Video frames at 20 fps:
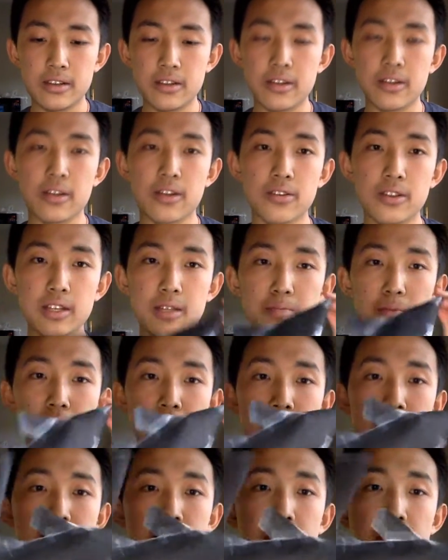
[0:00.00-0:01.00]
this
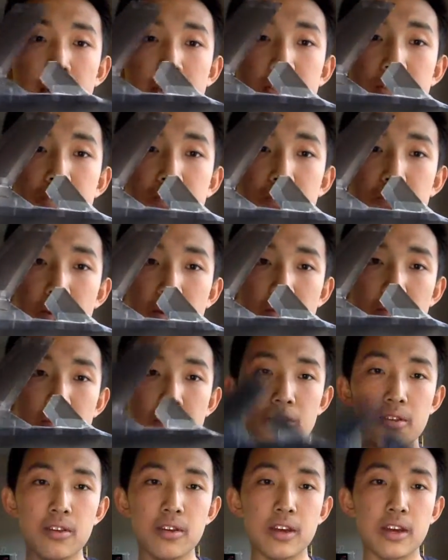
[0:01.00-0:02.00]
plane can do
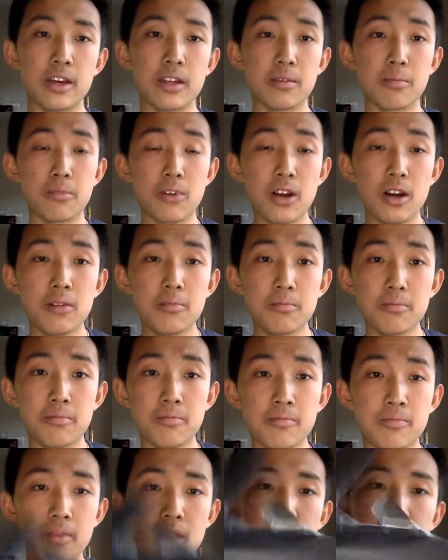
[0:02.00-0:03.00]
both. And the
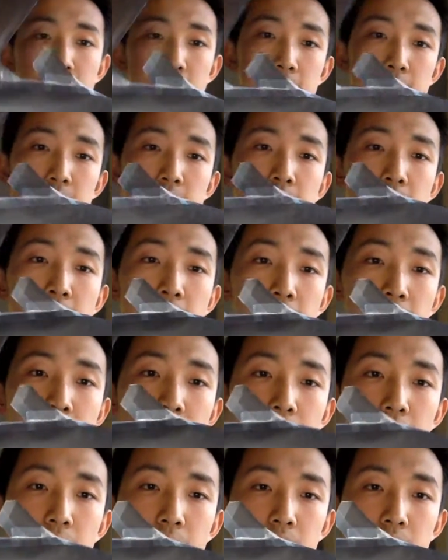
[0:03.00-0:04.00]
problem is
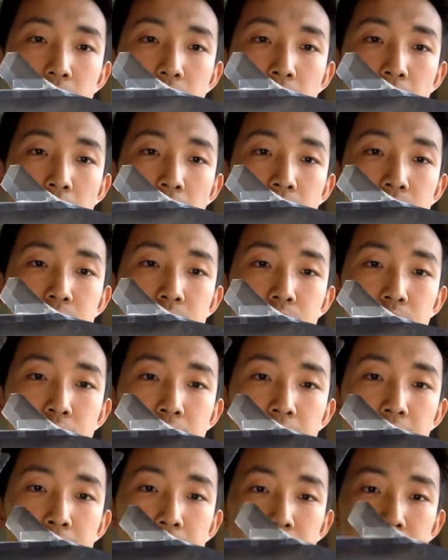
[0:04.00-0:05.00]
that you have to
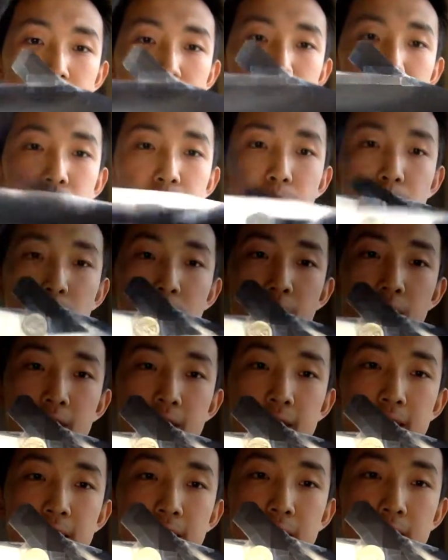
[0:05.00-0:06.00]
change where the
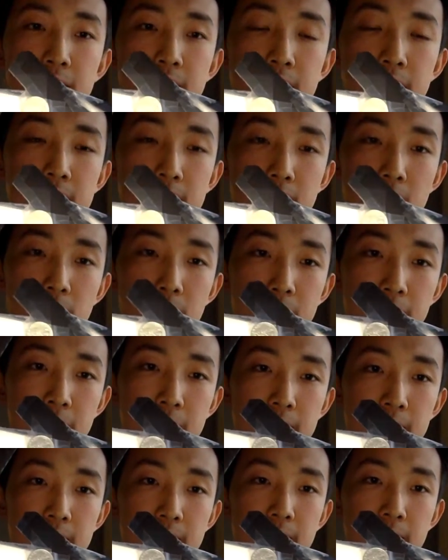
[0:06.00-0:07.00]
CG is
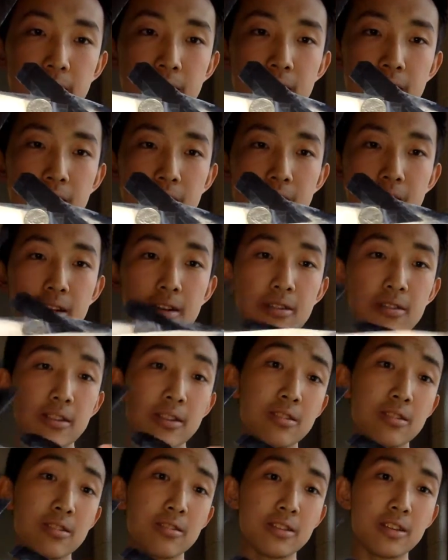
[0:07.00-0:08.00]
located. I know
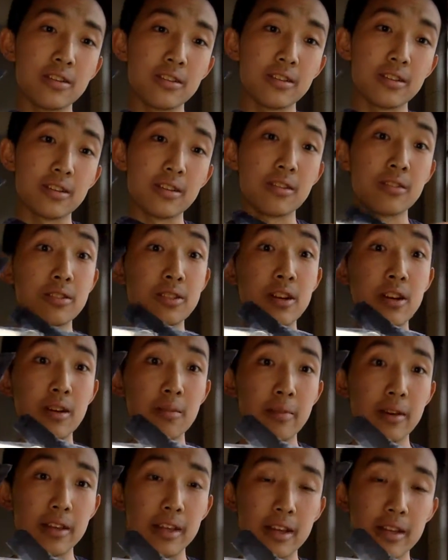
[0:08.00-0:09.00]
this looks ugly, and I'll talk
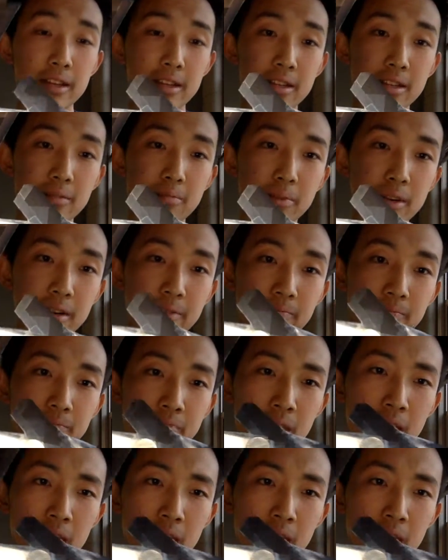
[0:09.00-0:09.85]
about that later, but